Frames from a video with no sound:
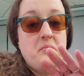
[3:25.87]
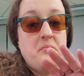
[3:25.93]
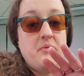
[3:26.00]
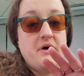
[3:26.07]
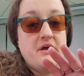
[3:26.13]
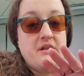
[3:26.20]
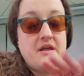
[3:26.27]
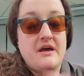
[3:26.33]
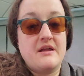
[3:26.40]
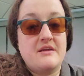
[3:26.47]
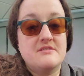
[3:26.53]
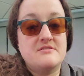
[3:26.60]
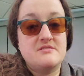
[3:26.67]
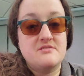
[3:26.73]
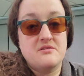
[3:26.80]
But I
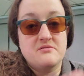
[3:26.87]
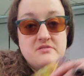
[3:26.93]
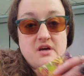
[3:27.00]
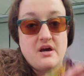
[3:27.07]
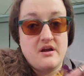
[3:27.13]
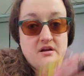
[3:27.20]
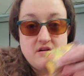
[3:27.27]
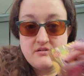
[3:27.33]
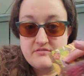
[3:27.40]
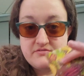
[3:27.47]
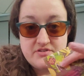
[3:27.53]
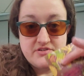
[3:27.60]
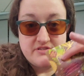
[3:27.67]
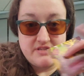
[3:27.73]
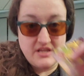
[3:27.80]
get so tired of
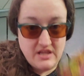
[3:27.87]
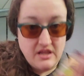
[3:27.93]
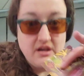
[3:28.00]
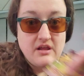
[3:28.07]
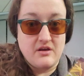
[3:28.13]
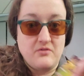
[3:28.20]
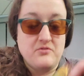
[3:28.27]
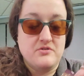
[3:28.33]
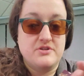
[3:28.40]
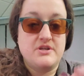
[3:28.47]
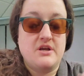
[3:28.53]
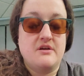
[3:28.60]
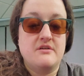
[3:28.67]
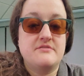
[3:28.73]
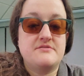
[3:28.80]
just eating orange
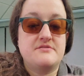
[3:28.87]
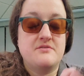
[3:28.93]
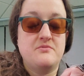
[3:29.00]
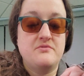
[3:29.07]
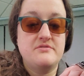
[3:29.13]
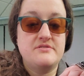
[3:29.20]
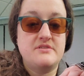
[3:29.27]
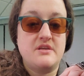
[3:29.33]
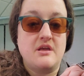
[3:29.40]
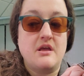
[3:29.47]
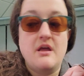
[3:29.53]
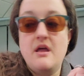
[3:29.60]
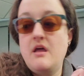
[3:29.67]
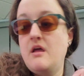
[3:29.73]
carrots. So we'll see.